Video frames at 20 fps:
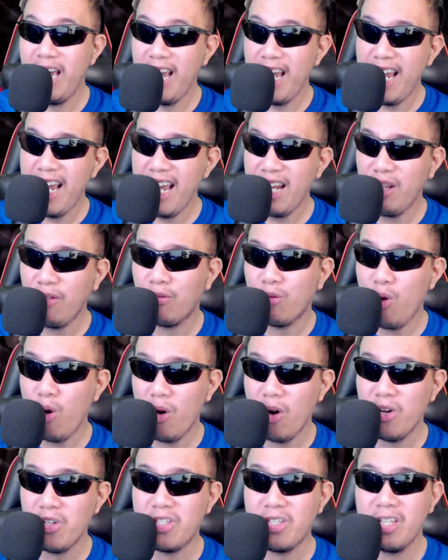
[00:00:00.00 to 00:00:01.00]
And of
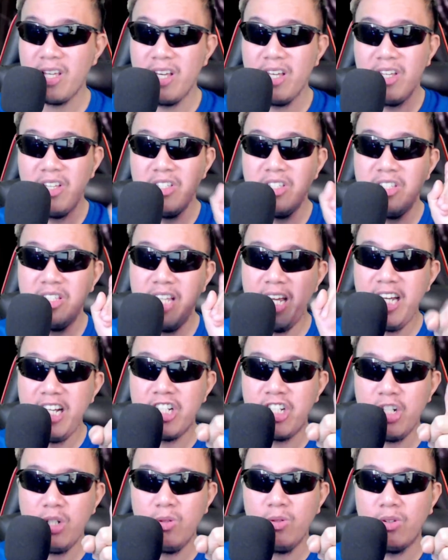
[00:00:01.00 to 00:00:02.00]
course, stay
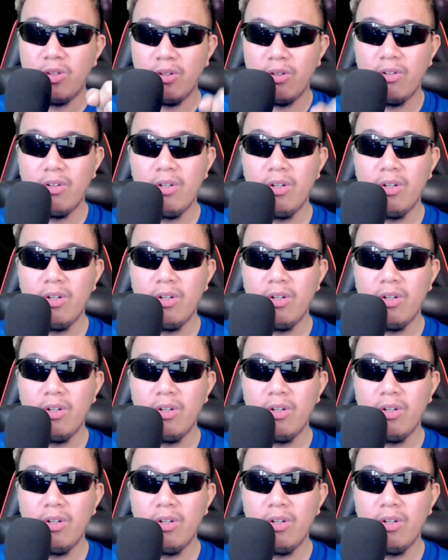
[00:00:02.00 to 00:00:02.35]
tuned